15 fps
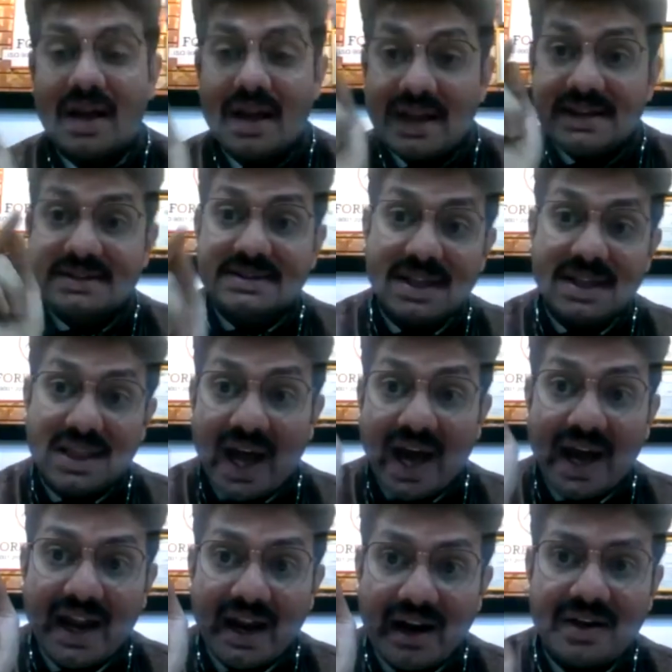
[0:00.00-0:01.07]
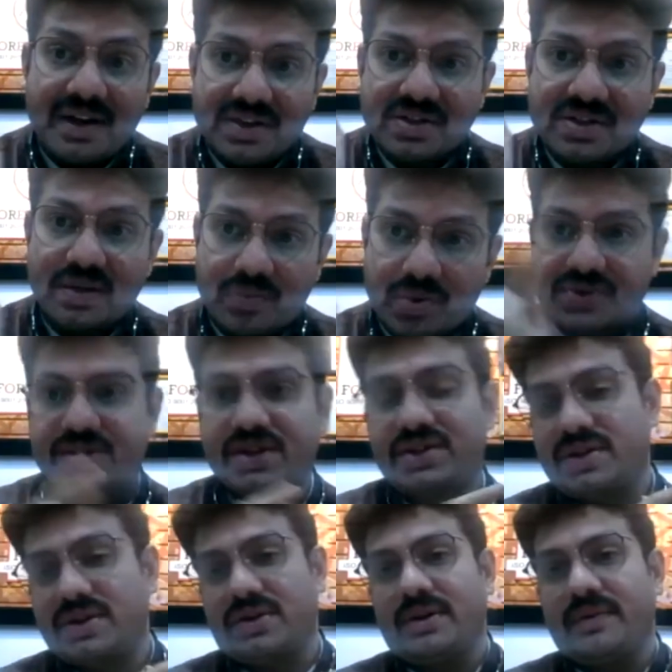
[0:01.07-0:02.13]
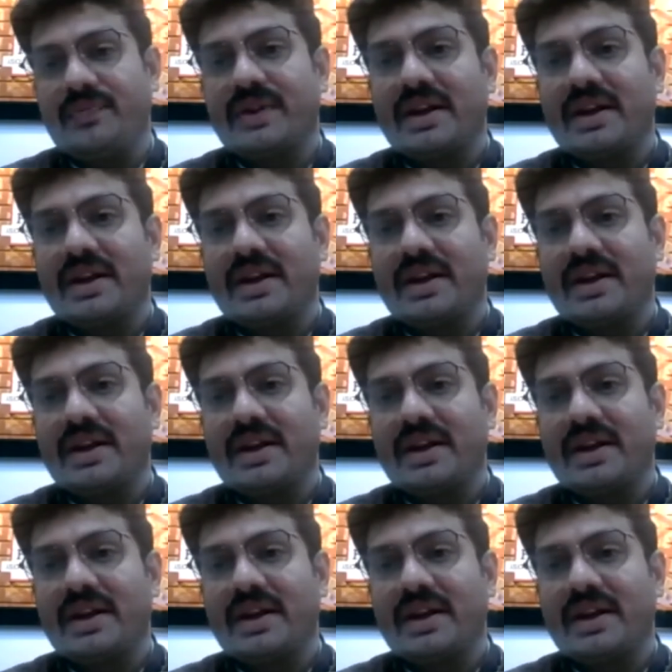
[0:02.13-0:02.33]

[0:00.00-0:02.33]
Is the lie detection procedure